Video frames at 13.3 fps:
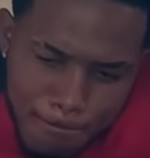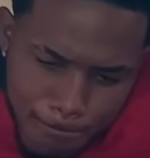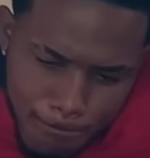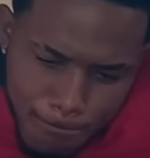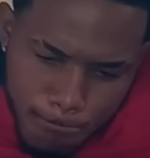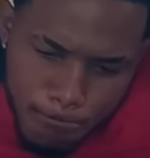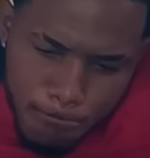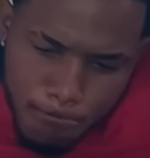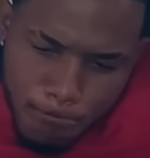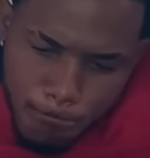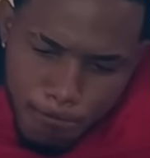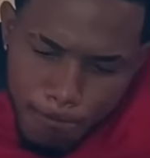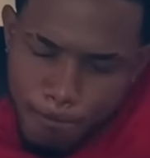
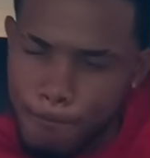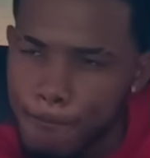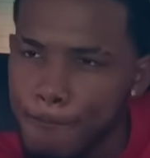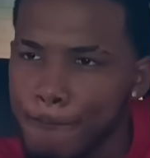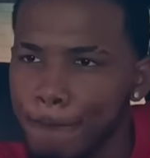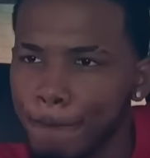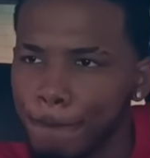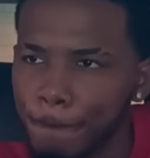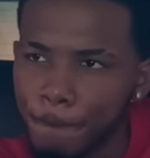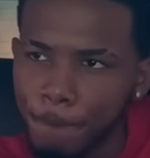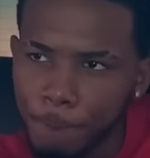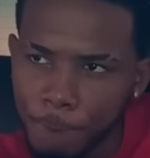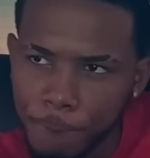
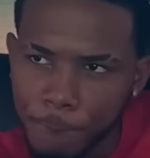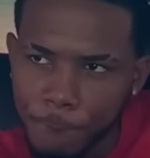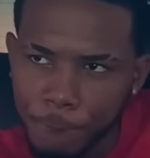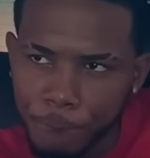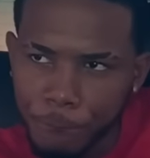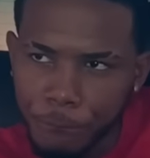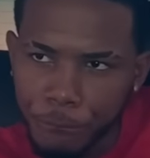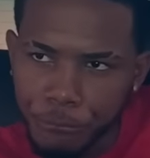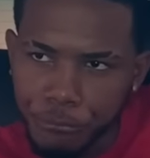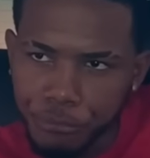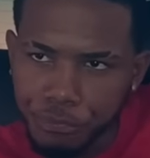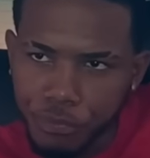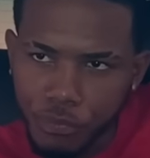
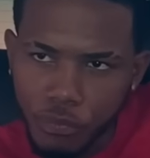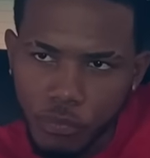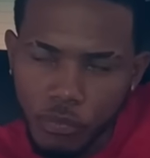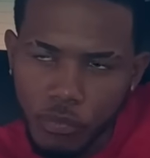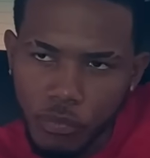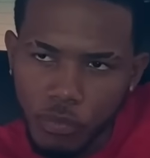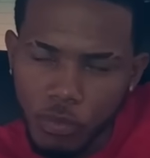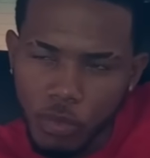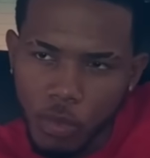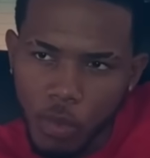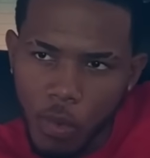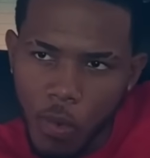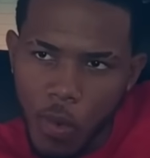
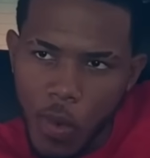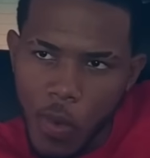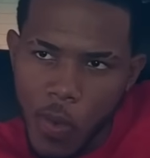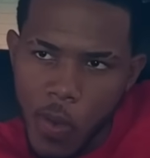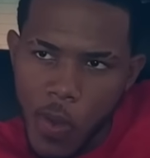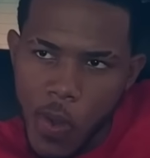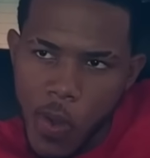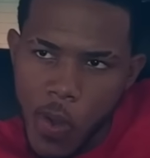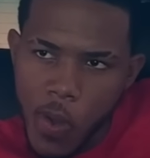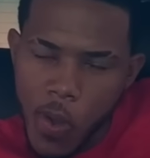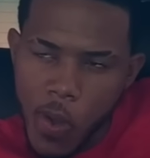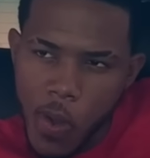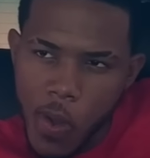
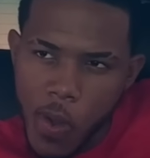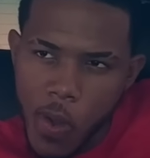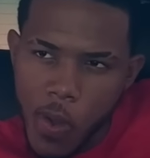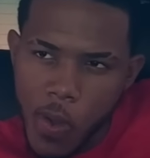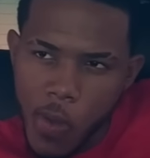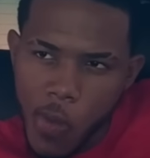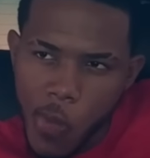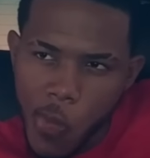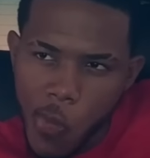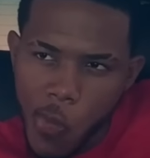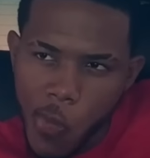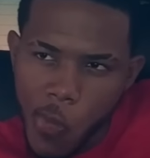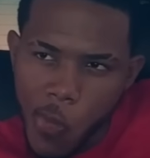
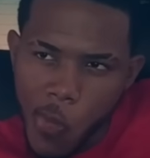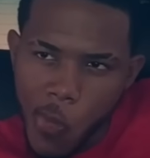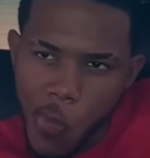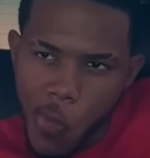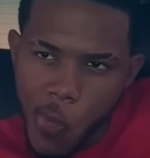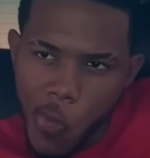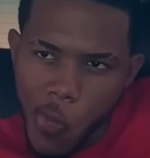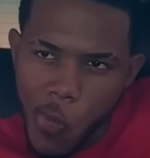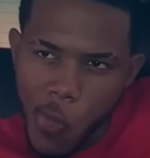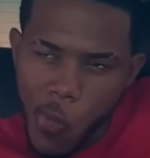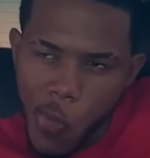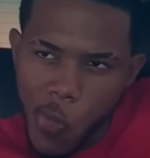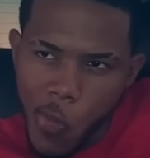
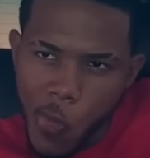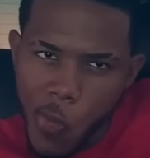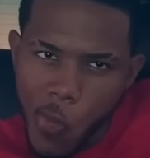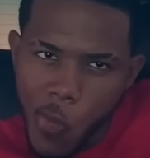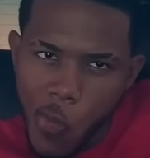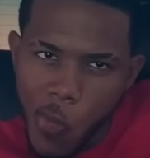This person isn't speaking.